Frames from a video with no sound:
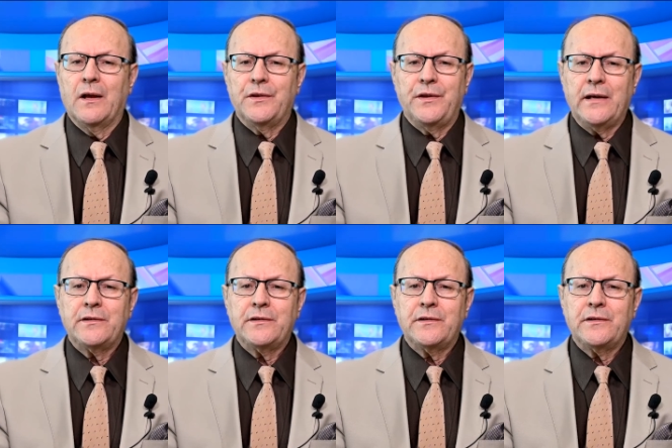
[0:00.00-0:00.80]

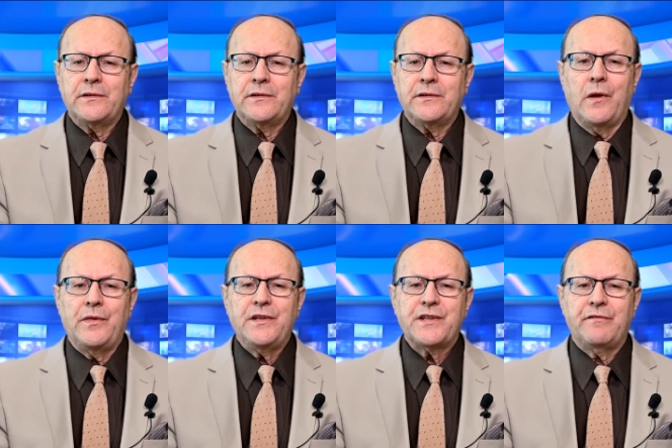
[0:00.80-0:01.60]
Yet,
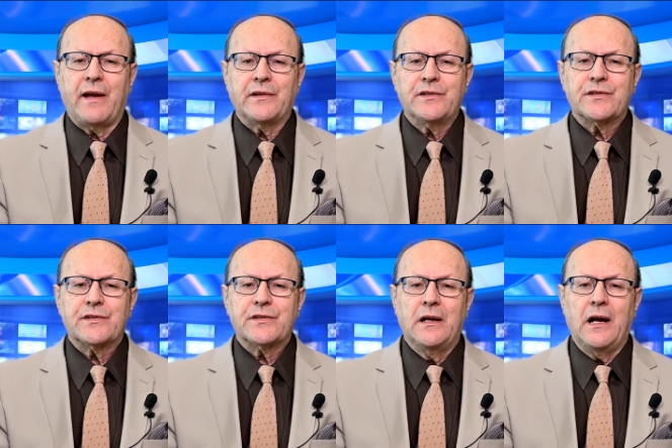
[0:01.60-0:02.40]
when these
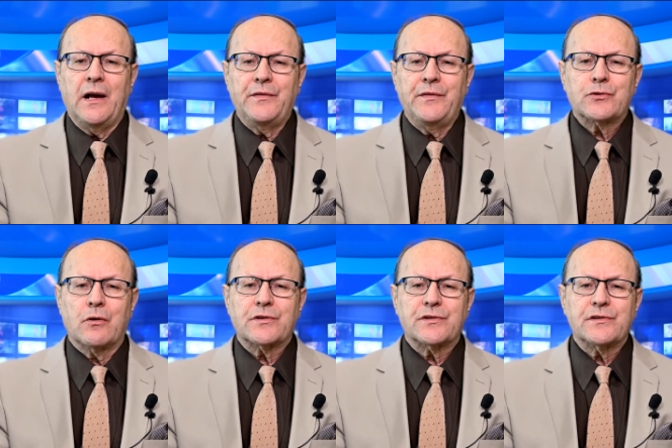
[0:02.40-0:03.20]
events and the
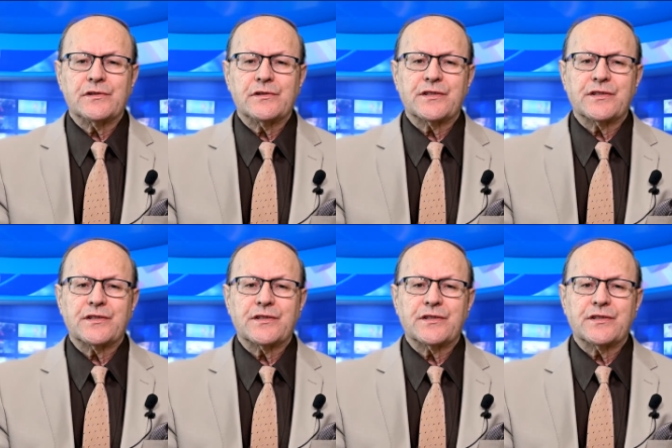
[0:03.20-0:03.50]
sources